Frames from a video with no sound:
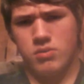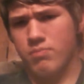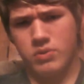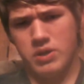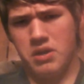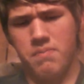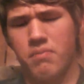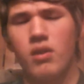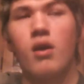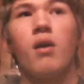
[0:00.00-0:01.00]
Boy.
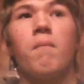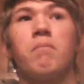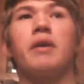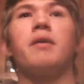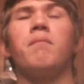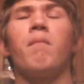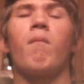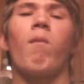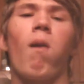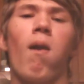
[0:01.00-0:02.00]
But
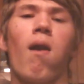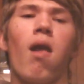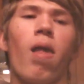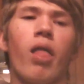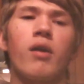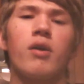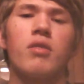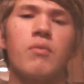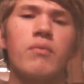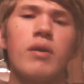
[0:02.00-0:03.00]

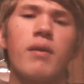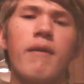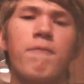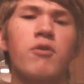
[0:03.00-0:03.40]
if